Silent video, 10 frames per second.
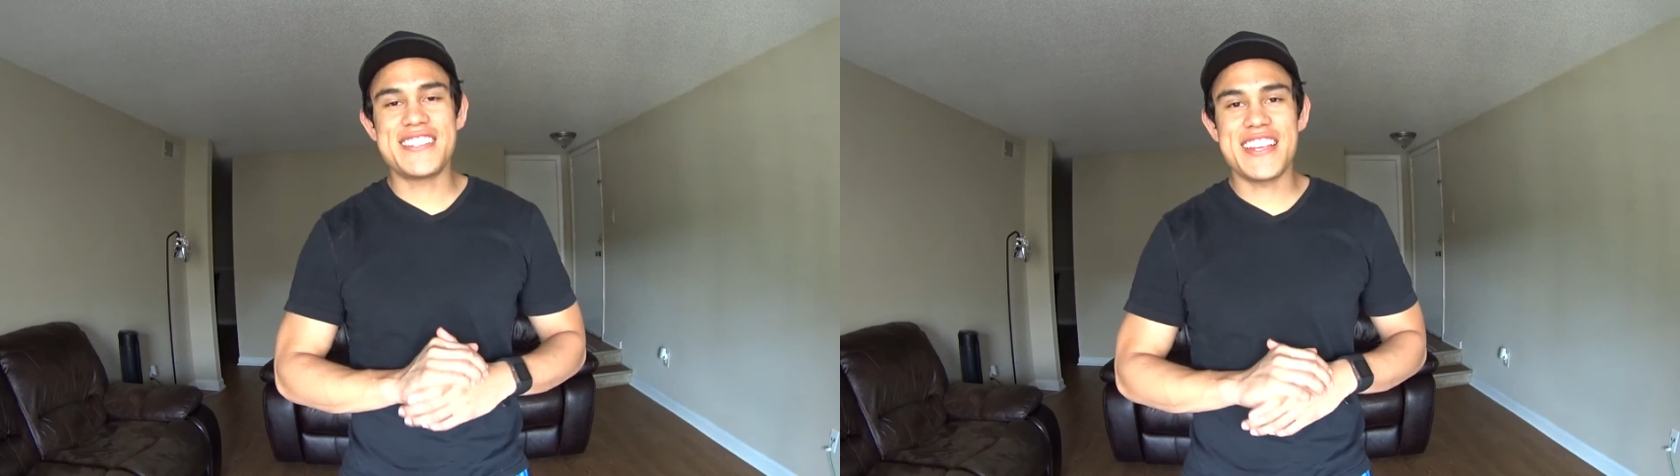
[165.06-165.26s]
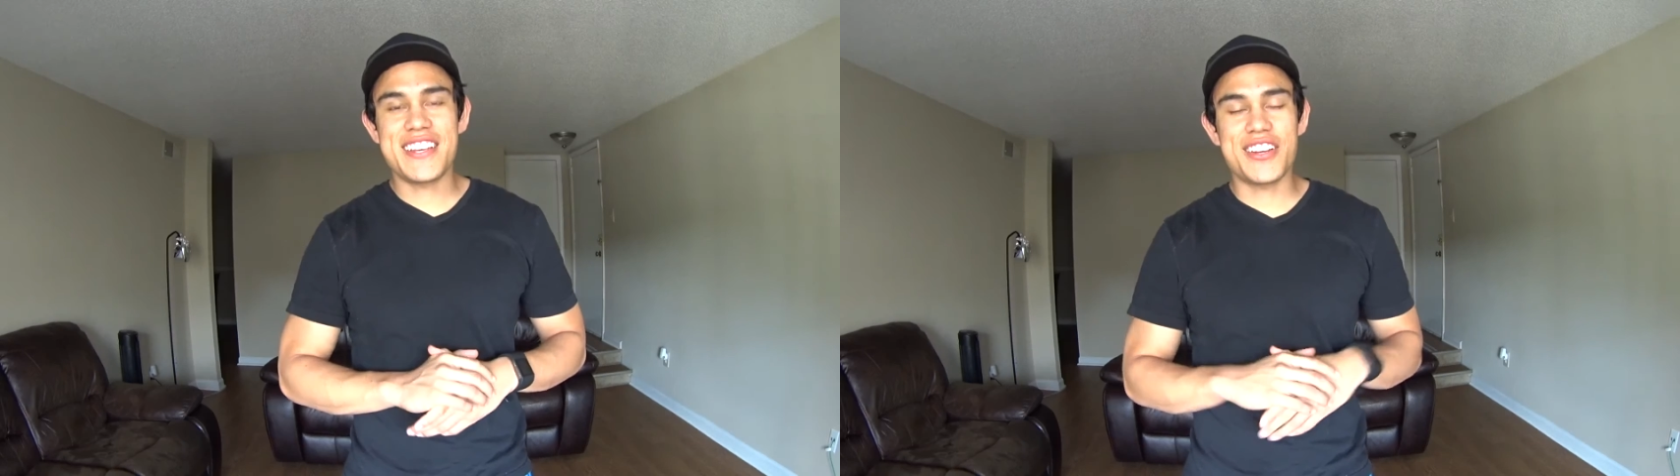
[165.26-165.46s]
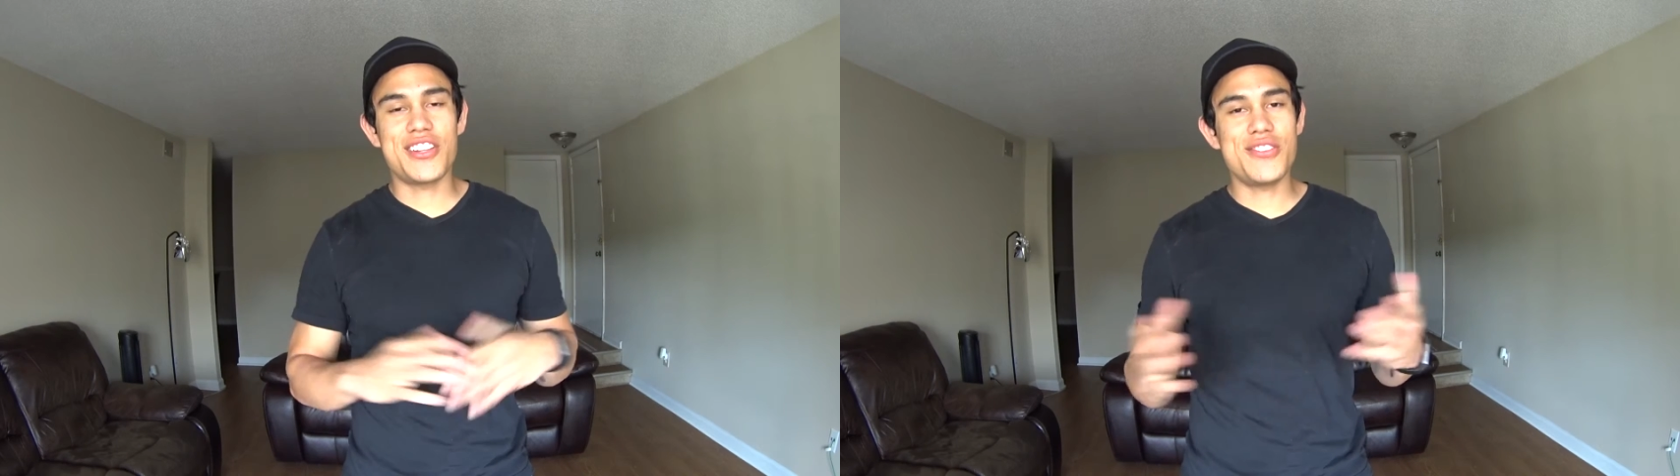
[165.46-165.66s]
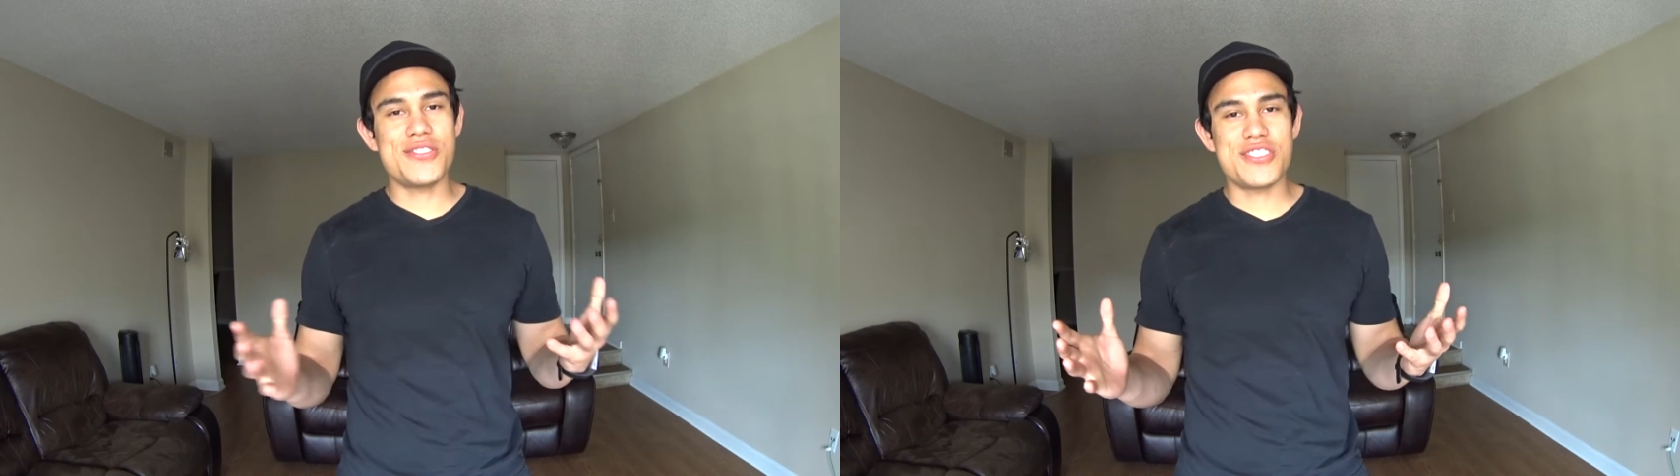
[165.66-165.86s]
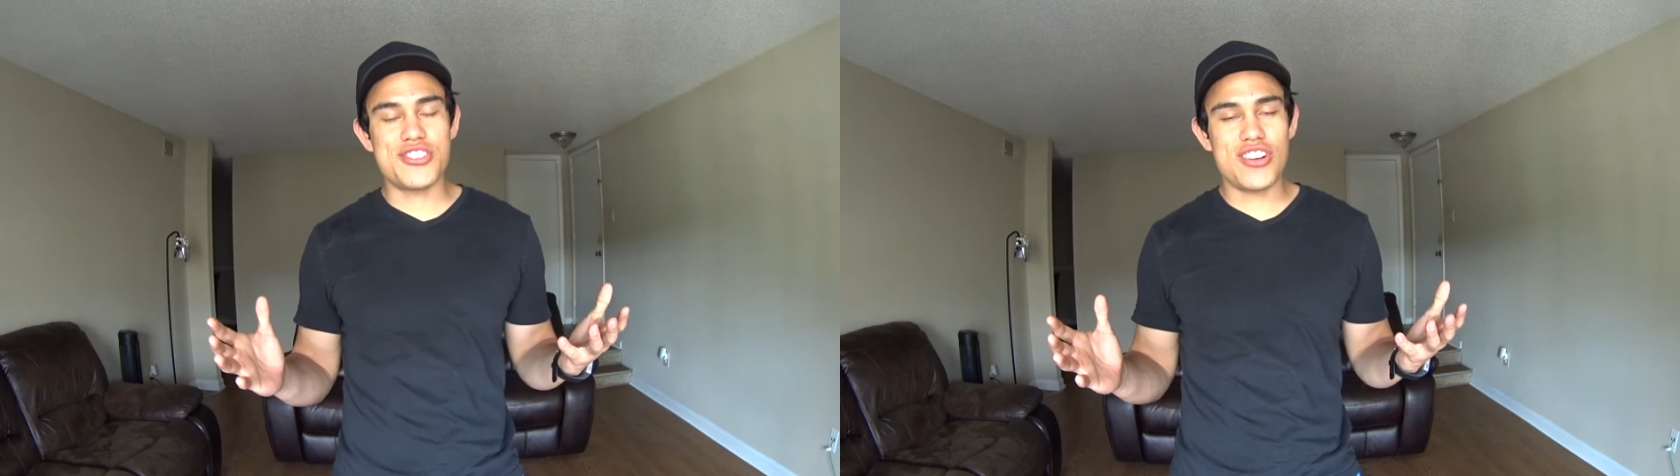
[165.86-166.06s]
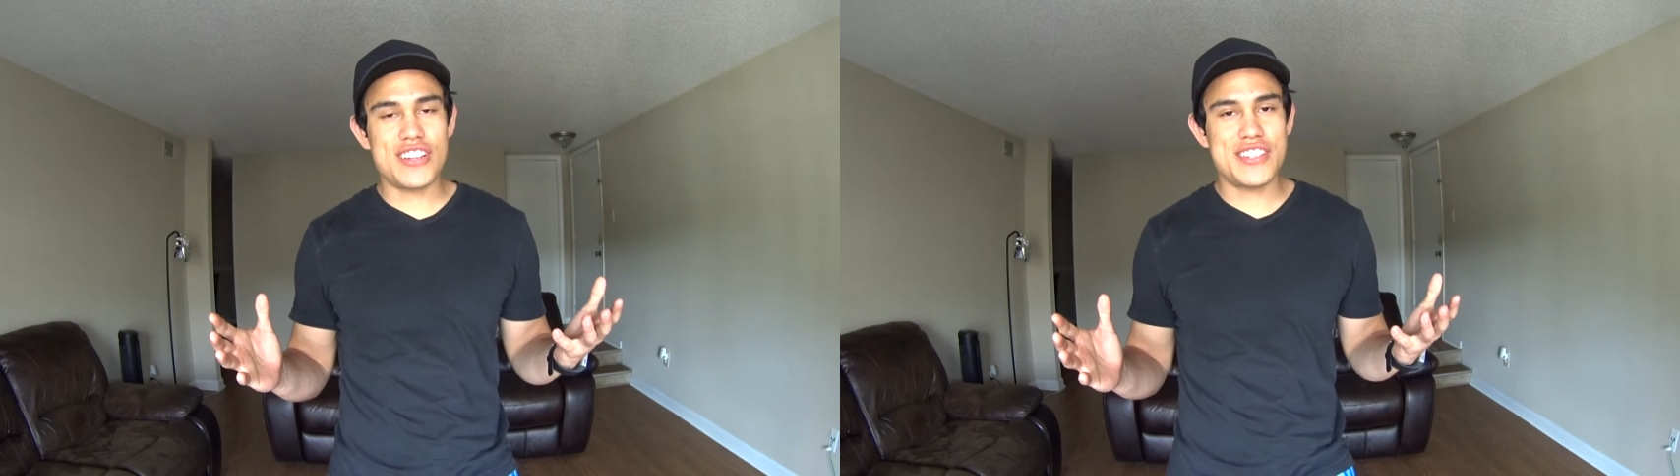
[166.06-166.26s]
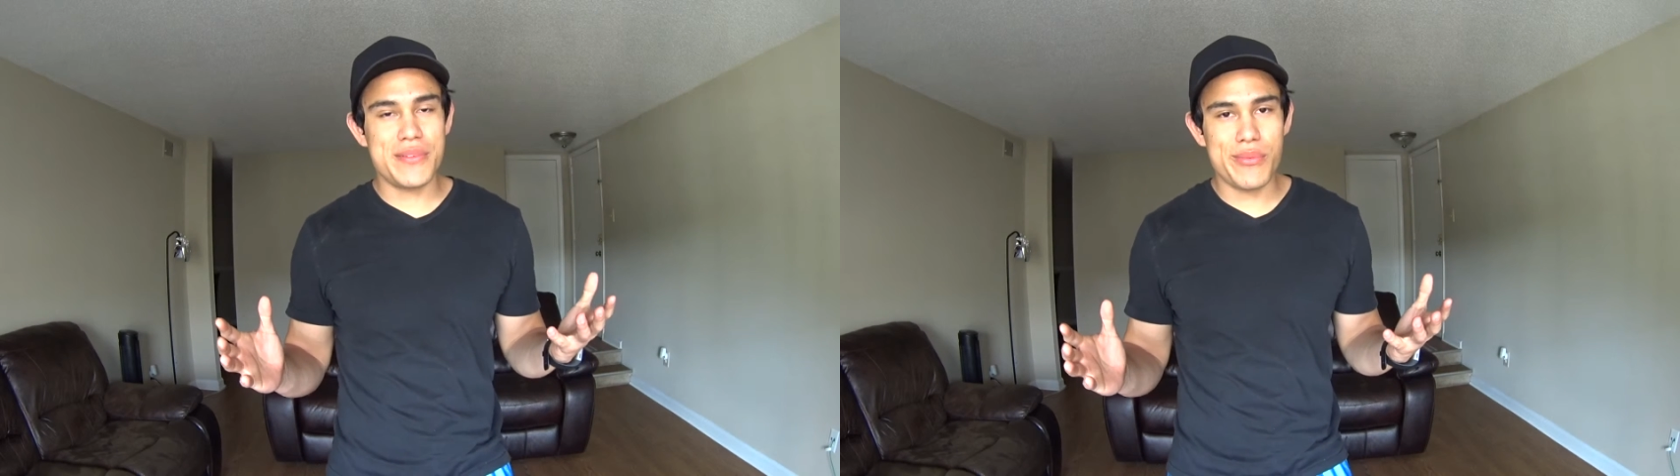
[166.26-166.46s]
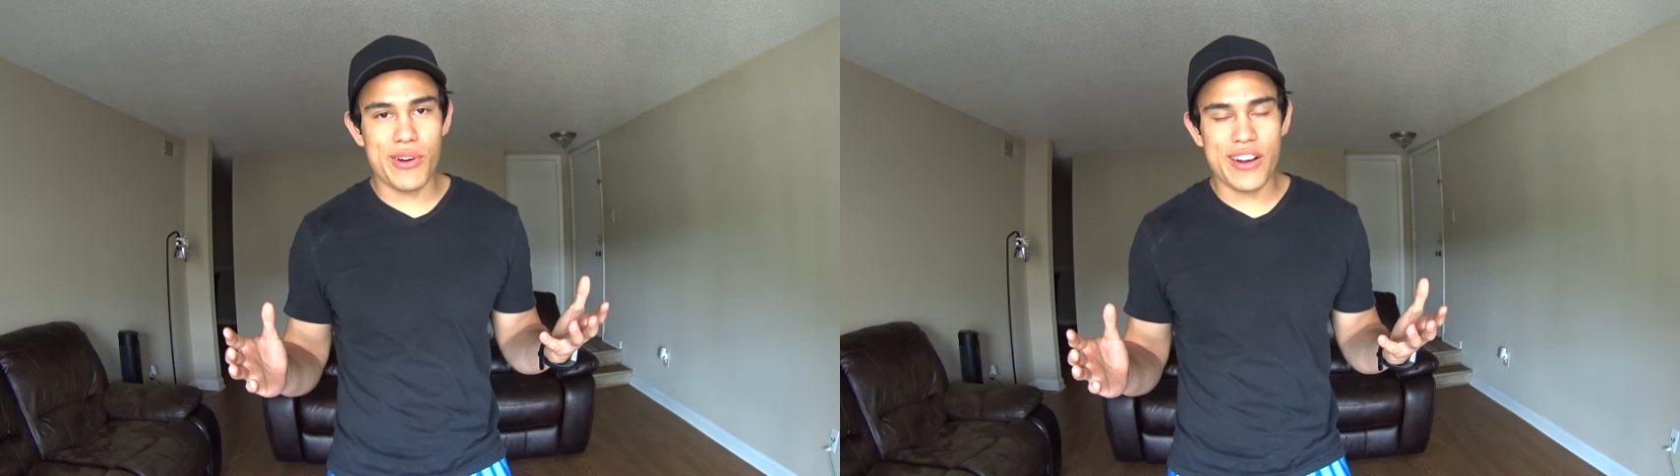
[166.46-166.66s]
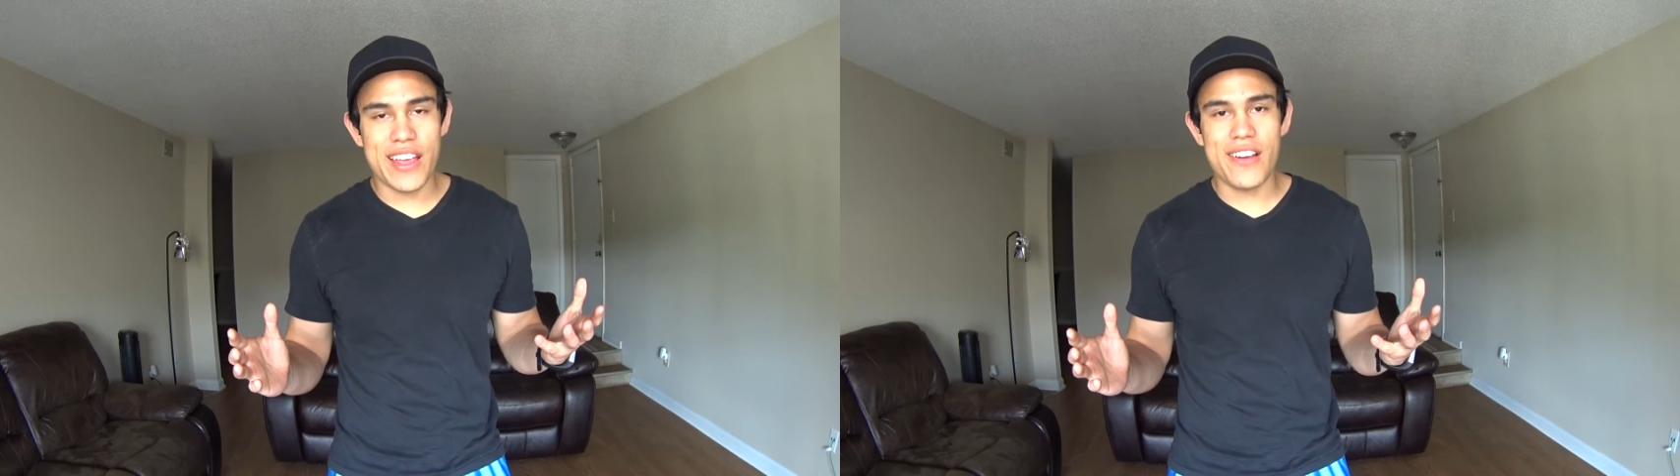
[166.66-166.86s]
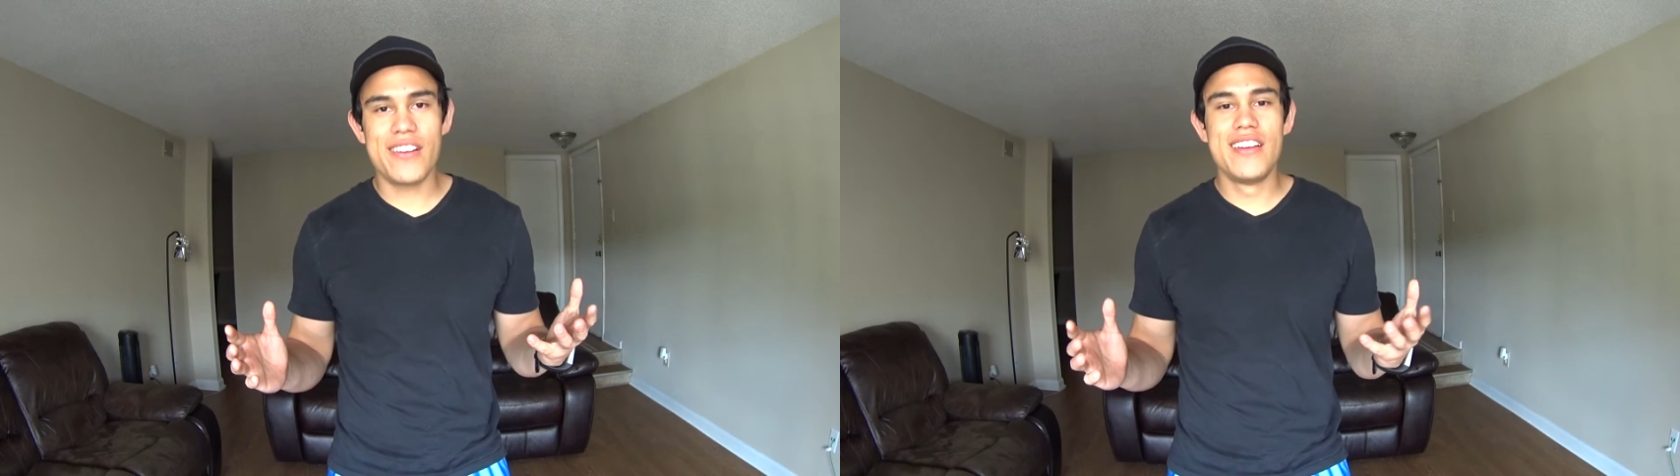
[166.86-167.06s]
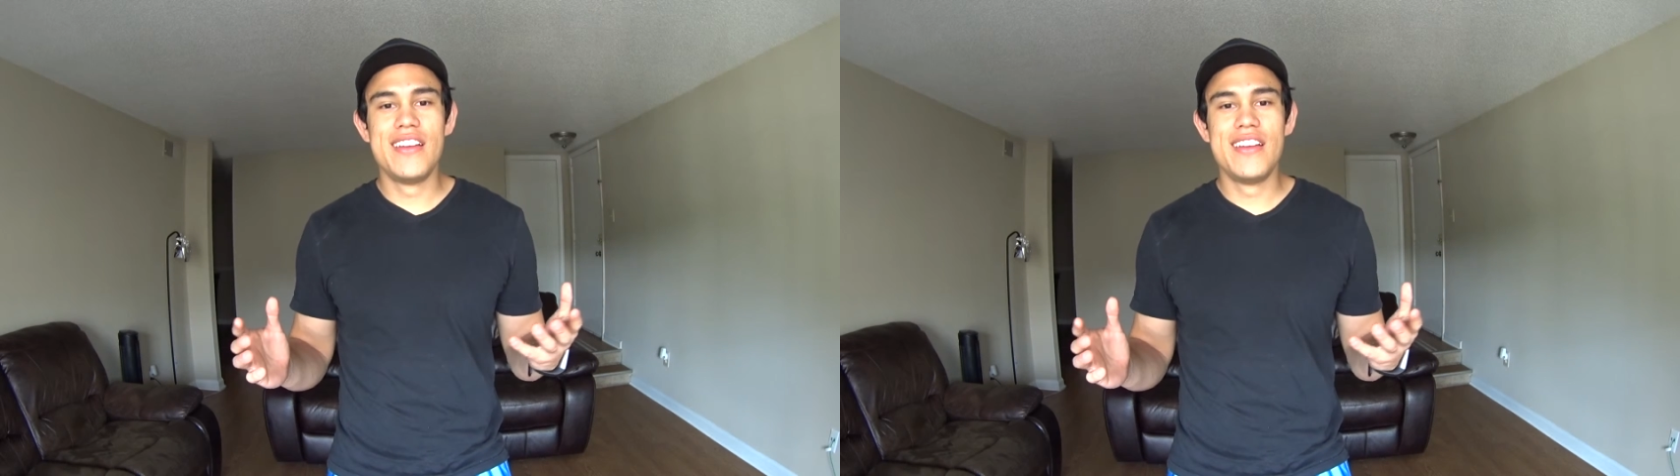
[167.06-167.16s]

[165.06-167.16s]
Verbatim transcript: As that concludes the tricep workout,